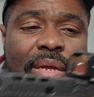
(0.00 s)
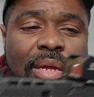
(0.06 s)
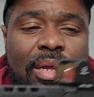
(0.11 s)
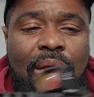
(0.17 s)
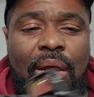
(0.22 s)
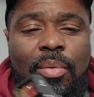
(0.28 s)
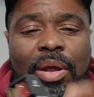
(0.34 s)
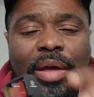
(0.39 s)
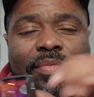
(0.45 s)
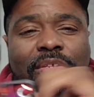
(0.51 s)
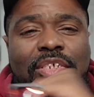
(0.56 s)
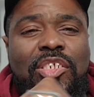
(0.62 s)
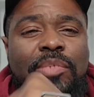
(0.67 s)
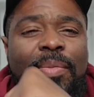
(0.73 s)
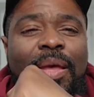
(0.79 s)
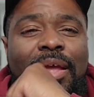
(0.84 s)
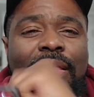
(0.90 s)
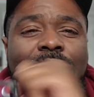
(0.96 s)
I would have to
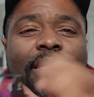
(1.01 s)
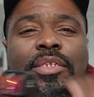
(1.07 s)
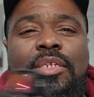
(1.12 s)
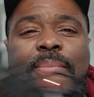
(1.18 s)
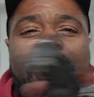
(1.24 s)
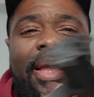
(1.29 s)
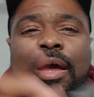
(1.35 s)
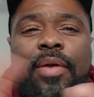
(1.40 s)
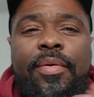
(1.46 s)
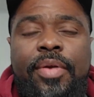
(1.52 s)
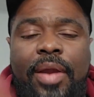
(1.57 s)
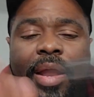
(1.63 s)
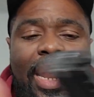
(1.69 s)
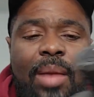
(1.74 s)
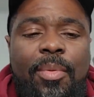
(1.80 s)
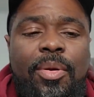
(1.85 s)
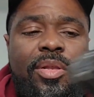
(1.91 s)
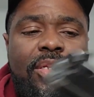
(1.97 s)
smack that into battery or
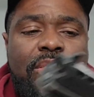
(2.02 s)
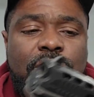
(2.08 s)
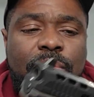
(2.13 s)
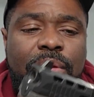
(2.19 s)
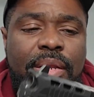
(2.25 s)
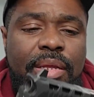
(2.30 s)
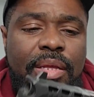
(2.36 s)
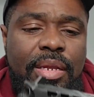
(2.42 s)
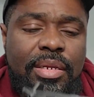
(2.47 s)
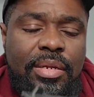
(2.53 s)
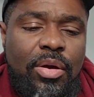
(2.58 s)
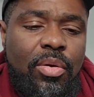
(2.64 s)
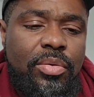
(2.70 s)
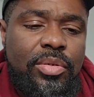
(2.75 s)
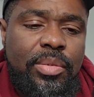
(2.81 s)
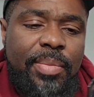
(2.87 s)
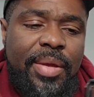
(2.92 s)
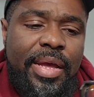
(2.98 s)
hammer it this way to get it to go
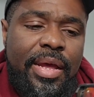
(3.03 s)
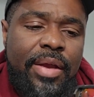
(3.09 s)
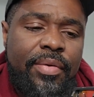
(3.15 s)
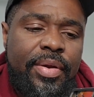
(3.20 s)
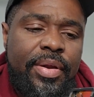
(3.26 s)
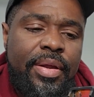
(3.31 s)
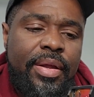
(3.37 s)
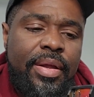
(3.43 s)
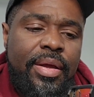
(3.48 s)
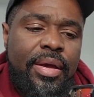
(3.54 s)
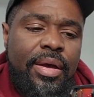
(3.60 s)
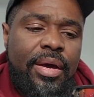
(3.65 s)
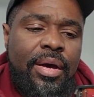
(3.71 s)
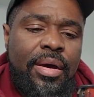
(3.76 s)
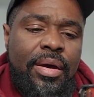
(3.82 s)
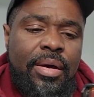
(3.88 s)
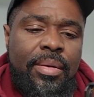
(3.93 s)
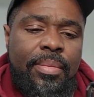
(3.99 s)
into battery.
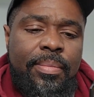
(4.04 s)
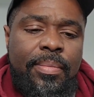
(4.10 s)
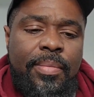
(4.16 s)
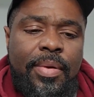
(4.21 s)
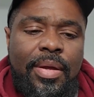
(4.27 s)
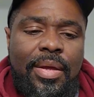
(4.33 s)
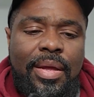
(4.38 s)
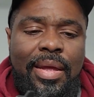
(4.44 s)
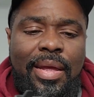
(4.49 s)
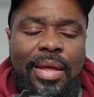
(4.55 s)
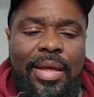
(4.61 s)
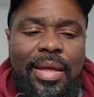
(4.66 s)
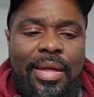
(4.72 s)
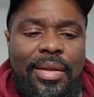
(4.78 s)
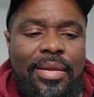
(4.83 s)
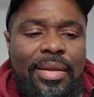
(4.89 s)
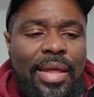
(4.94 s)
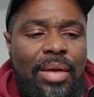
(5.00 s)

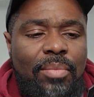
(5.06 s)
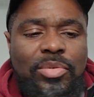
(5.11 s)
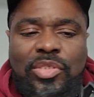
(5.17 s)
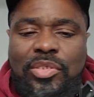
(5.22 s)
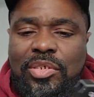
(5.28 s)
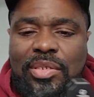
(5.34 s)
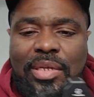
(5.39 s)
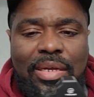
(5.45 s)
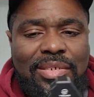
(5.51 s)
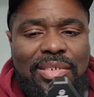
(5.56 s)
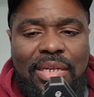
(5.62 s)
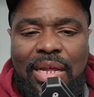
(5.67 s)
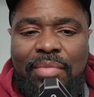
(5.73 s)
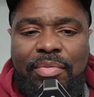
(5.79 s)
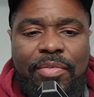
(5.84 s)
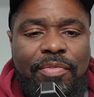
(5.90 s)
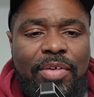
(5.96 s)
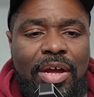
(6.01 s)
And that was just, like I said,
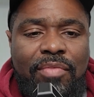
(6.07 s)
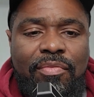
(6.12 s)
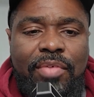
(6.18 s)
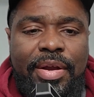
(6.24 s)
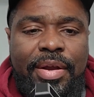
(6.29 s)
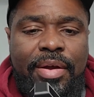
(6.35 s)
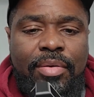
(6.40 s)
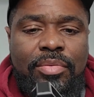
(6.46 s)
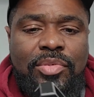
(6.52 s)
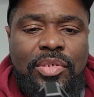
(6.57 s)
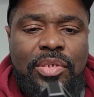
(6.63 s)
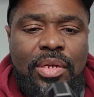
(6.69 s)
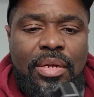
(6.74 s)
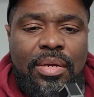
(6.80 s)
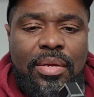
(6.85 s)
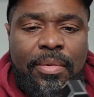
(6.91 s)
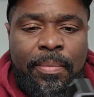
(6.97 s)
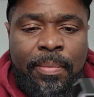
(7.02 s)
every 5 rounds.
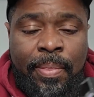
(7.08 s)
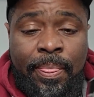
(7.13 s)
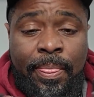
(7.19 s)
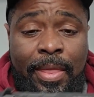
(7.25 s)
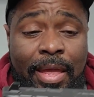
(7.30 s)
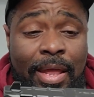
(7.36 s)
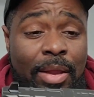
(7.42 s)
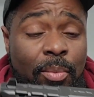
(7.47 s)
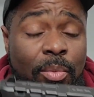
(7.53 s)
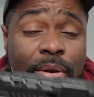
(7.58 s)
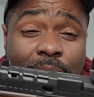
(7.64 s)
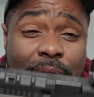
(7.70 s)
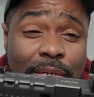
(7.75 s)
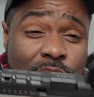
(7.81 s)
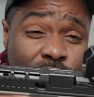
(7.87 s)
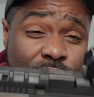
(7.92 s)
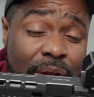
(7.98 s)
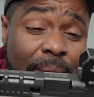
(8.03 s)
And it would
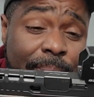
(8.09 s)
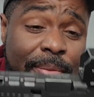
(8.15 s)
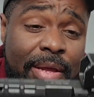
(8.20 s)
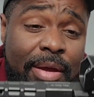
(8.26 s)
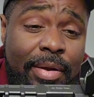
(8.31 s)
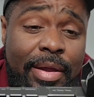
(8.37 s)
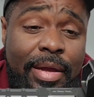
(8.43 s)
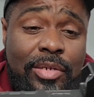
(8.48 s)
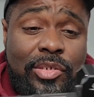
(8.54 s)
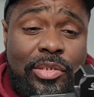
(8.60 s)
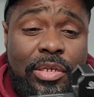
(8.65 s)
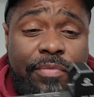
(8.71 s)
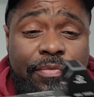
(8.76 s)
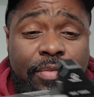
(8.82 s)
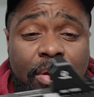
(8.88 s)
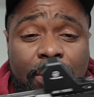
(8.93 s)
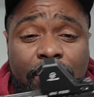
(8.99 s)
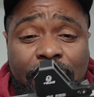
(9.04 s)
not drop down actually
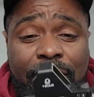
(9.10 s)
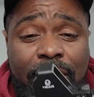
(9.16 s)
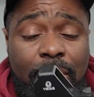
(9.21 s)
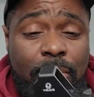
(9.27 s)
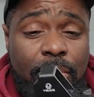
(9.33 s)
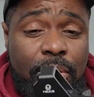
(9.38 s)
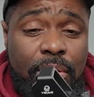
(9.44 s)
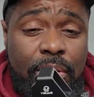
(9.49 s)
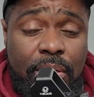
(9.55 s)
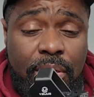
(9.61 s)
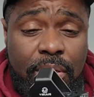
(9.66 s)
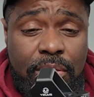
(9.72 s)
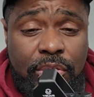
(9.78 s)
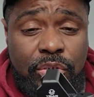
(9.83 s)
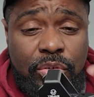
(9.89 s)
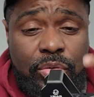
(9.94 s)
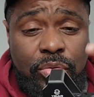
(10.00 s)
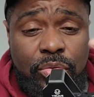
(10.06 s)
from, if I were
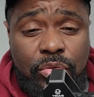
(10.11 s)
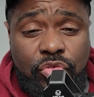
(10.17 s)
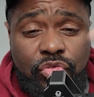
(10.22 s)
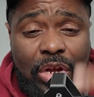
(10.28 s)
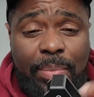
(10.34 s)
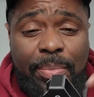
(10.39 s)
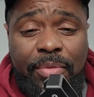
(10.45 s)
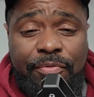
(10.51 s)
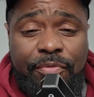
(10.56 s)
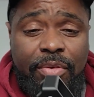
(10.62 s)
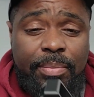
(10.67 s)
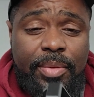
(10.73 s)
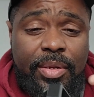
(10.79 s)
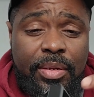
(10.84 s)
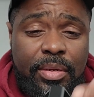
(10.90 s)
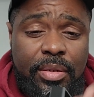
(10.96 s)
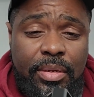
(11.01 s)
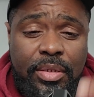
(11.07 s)
to drop it from
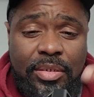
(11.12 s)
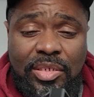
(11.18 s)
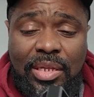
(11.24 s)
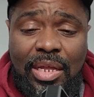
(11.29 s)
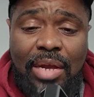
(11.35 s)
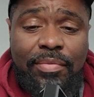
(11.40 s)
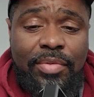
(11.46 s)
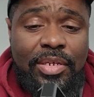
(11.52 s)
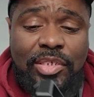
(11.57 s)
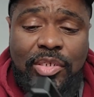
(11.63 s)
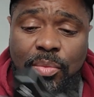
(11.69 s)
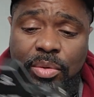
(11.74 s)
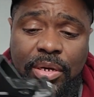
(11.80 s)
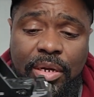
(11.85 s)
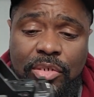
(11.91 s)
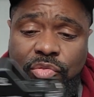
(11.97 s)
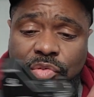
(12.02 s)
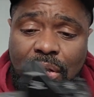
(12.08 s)
the slot release, it would
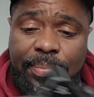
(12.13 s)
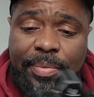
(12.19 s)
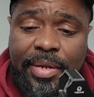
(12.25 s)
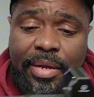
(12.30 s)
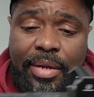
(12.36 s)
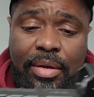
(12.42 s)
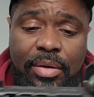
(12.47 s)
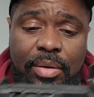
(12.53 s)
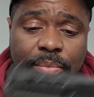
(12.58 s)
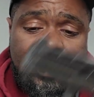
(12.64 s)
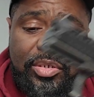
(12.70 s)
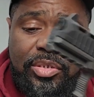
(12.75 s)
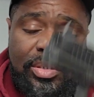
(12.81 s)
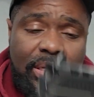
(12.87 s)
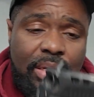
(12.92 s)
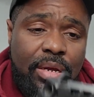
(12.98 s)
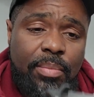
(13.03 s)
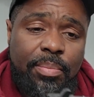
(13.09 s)
not drop down. It would just
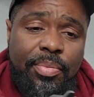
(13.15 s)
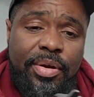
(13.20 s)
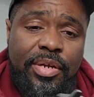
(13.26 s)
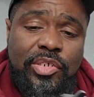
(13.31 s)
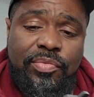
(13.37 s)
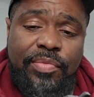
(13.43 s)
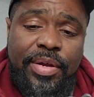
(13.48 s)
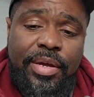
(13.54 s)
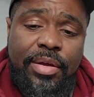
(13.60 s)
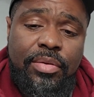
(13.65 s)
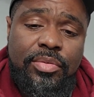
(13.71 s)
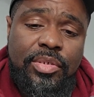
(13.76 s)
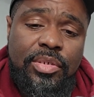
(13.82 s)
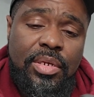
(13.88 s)
like compress rounds.